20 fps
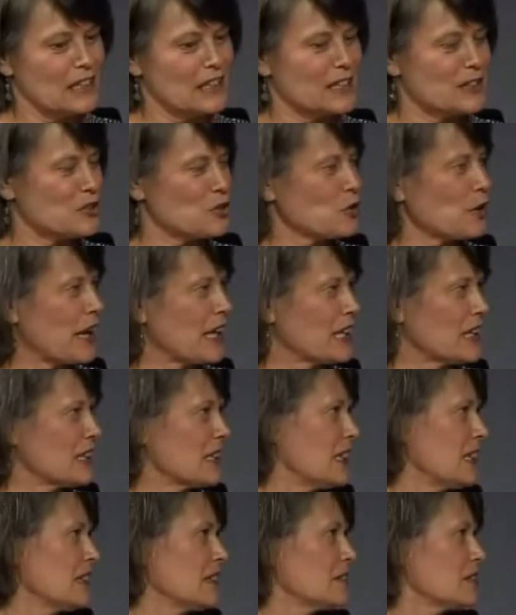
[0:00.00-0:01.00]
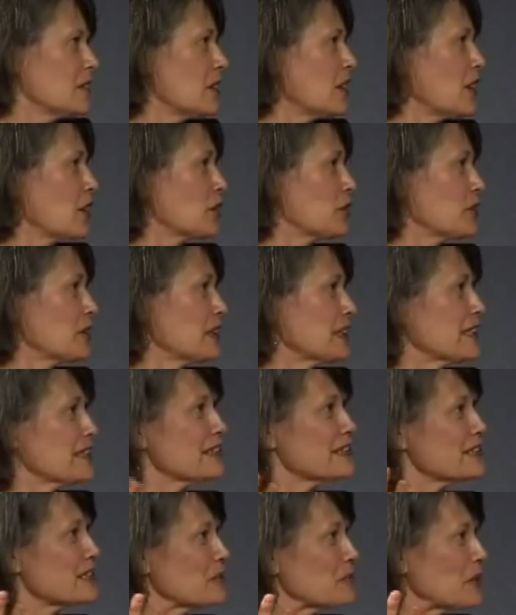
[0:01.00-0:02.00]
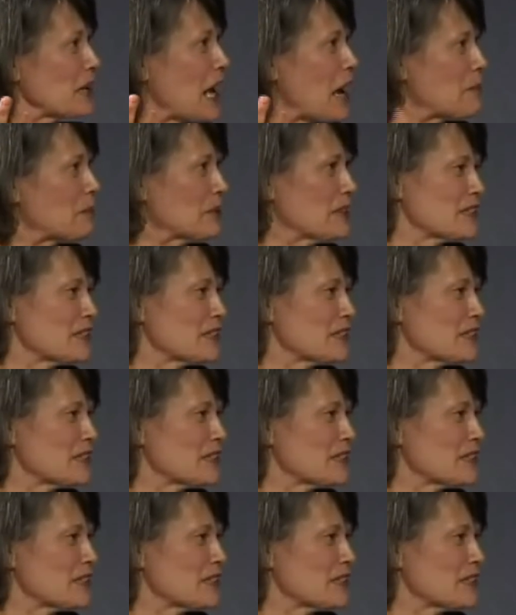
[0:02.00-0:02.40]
let's try it in acrylics, let's see what happens.